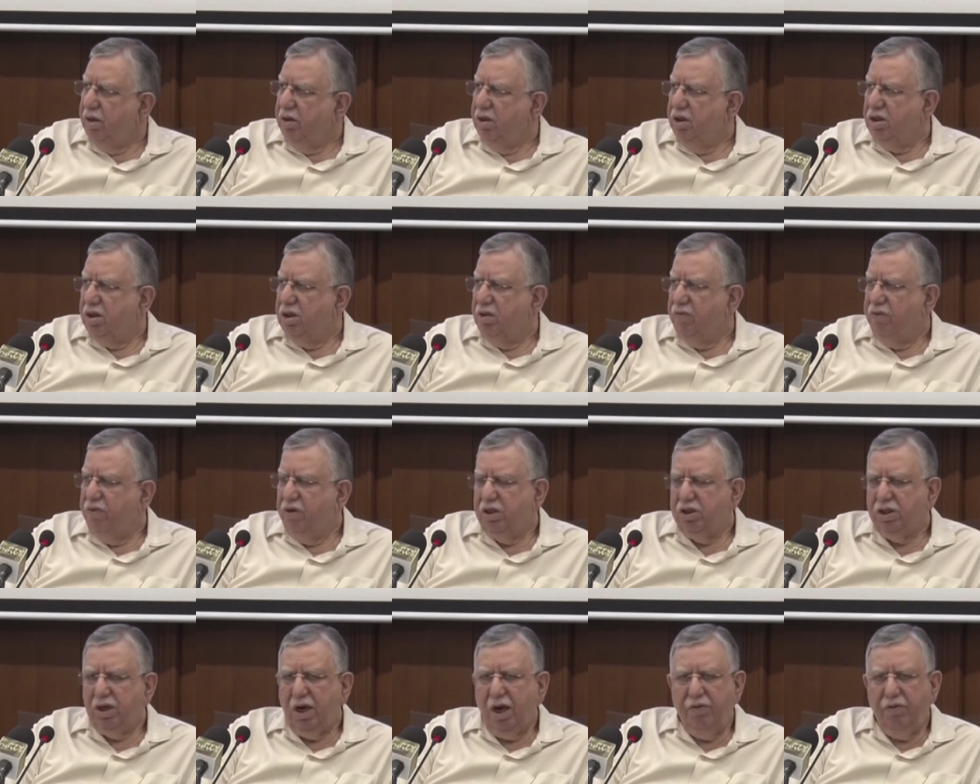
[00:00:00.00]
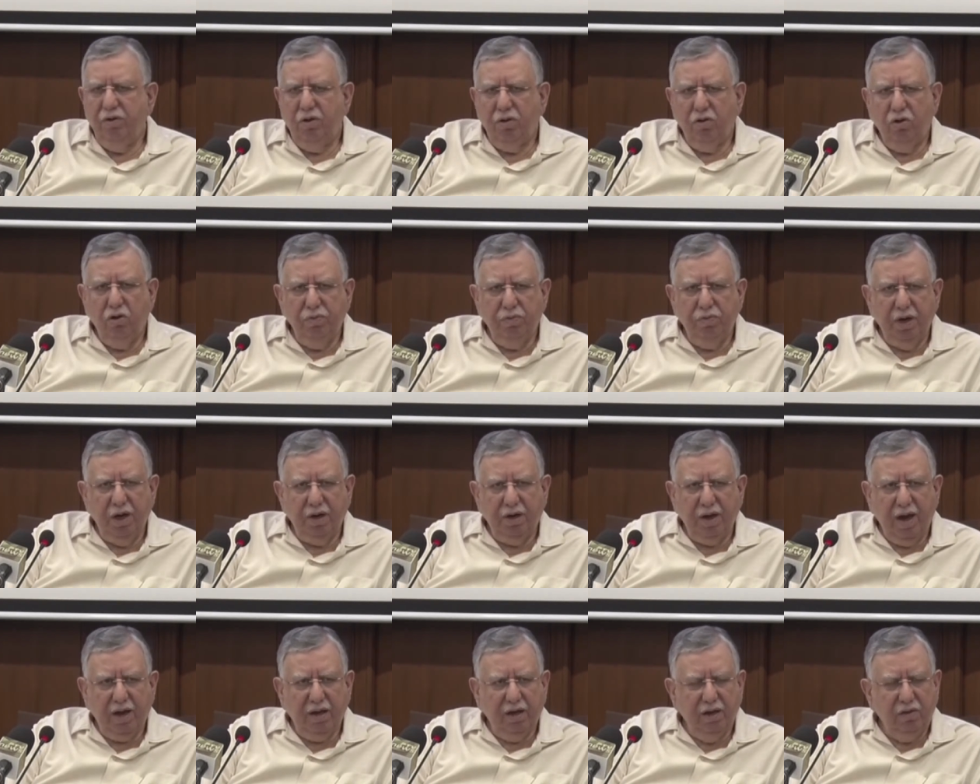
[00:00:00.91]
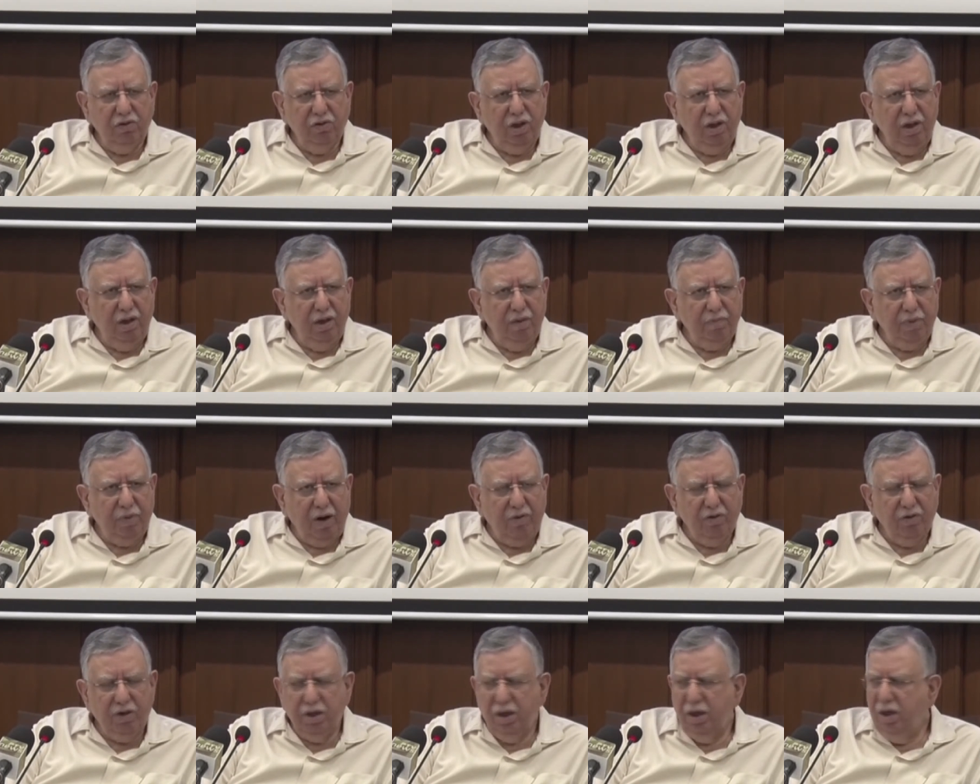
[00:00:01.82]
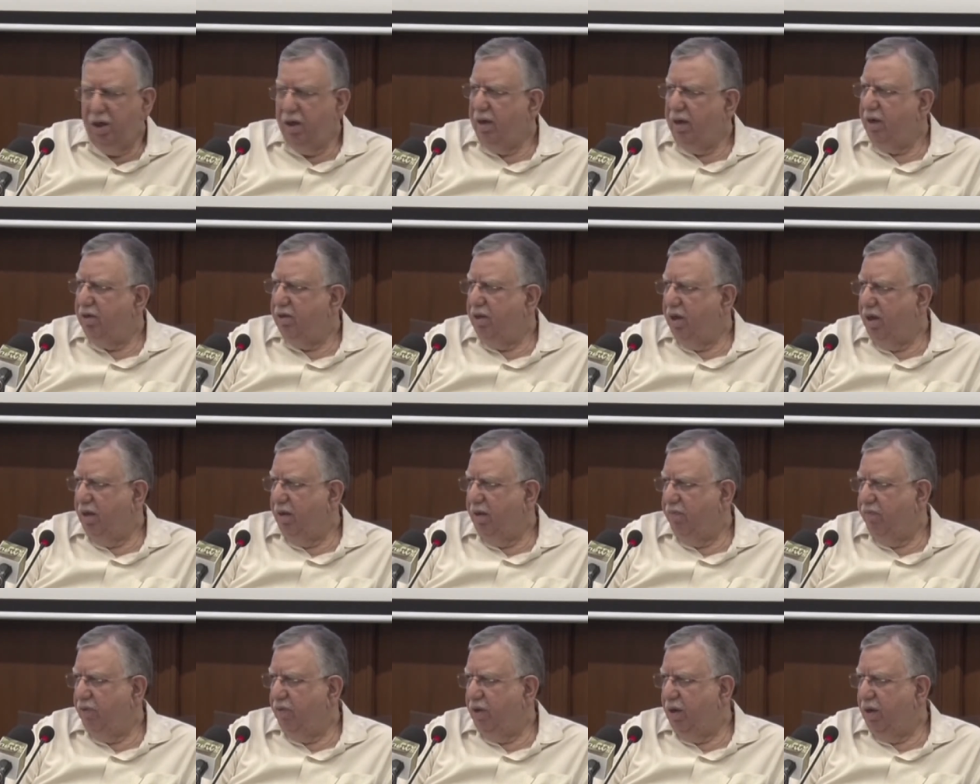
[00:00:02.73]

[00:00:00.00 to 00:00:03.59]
This is the first time we are going to be attacking the poverty at the,